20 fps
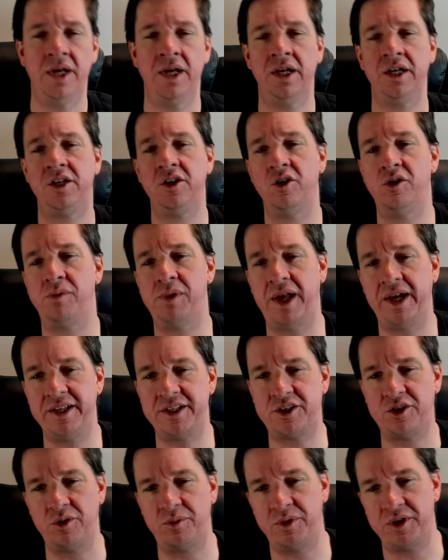Doomblade
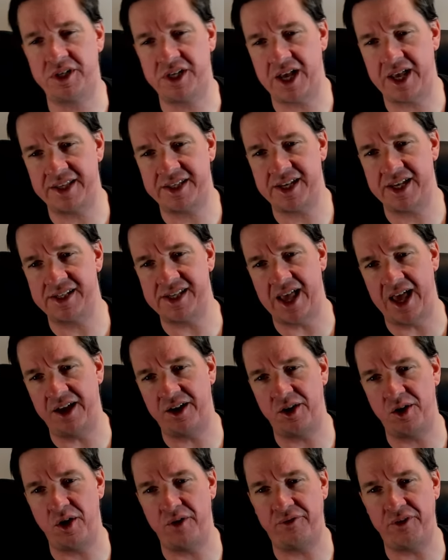Super Chat says, I don't
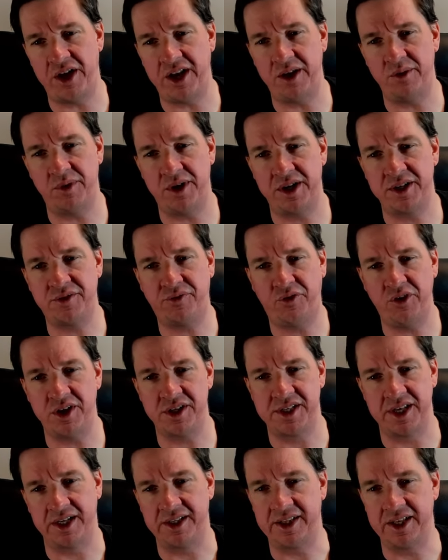know if anyone else feels
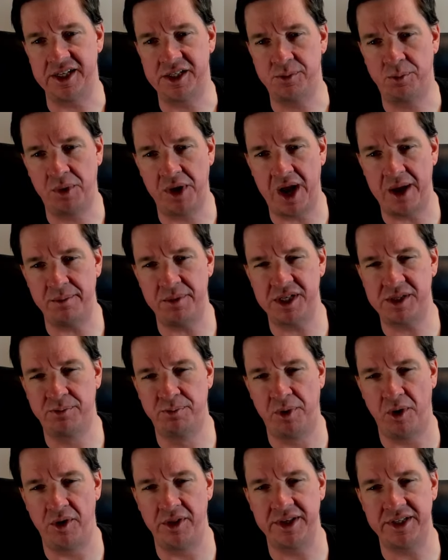like this, but I miss
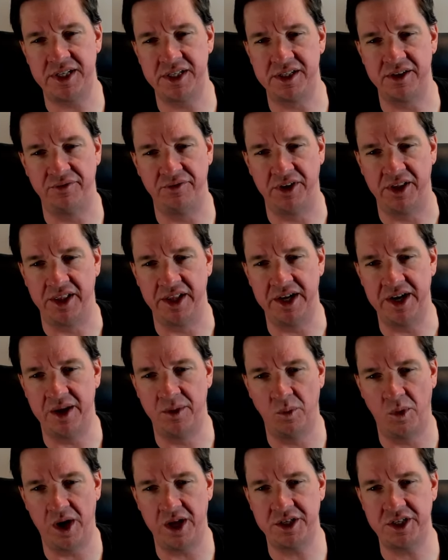Bolas as a villain and
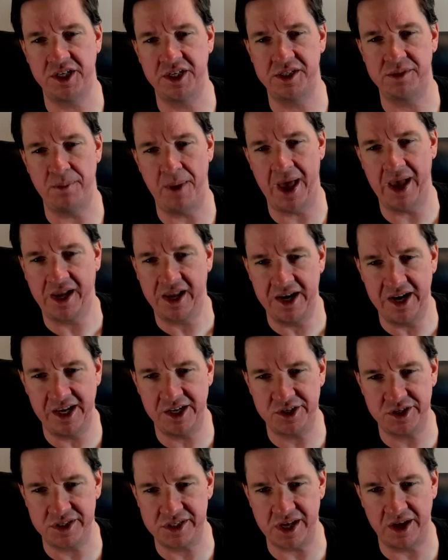watching his
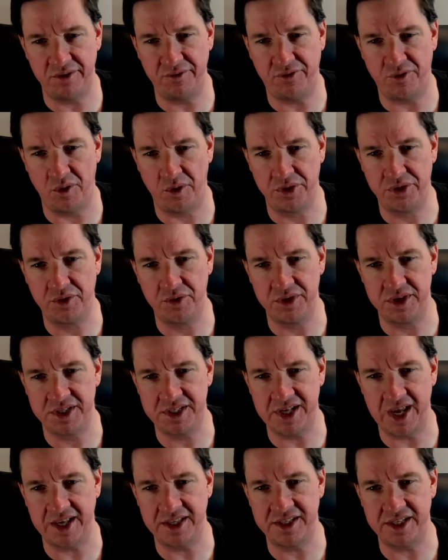machinations unfold through the
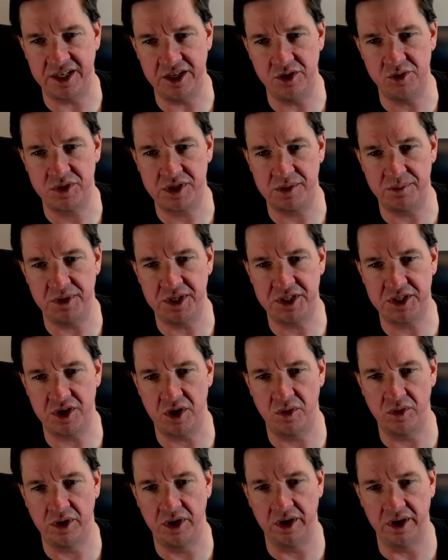sets. It used to be
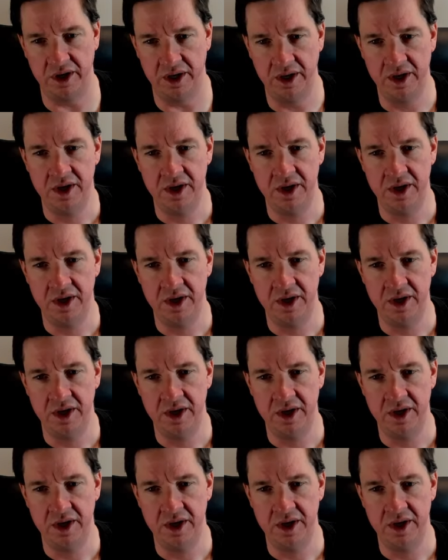so good.